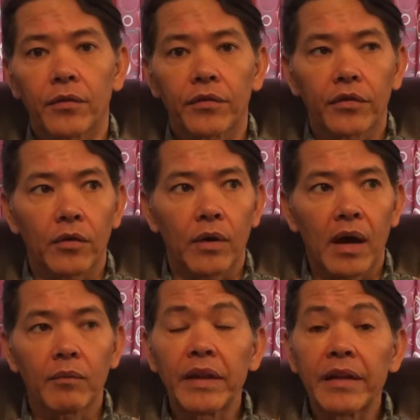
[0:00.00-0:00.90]
So
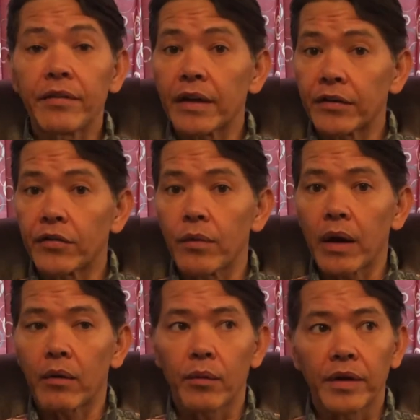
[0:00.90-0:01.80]
I'm leaving a
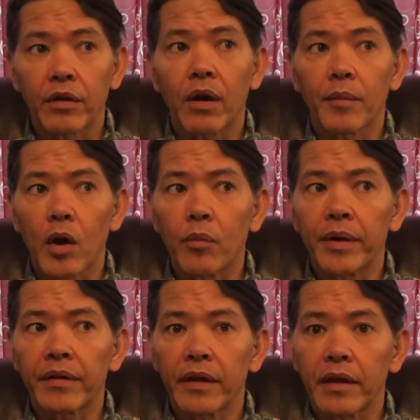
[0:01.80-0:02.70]
2-hour window. I'm
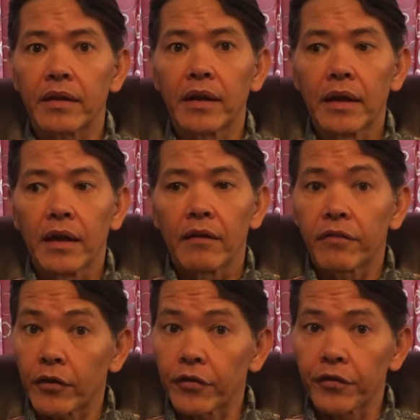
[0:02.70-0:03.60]
hoping that
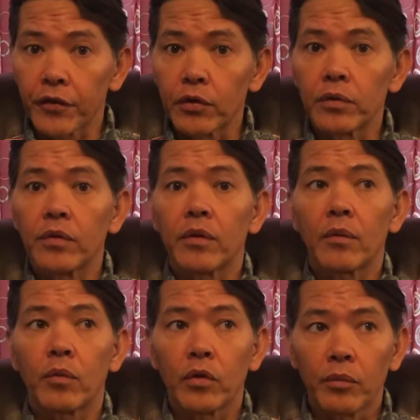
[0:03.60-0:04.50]
first food
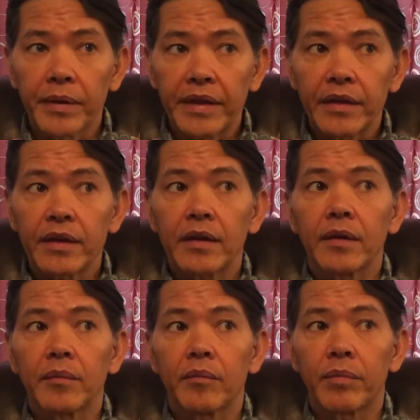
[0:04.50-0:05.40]
will be
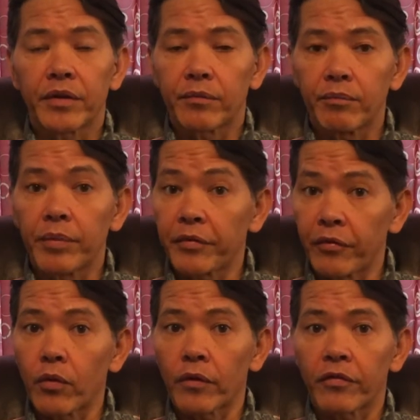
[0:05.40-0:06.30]

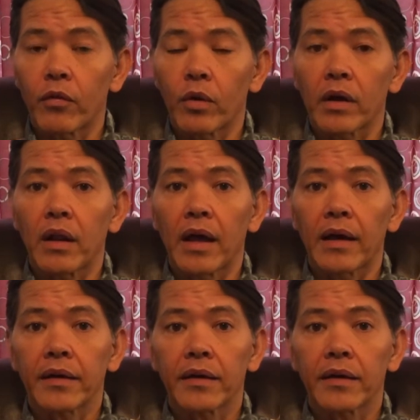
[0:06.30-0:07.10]
before 4 o'clock.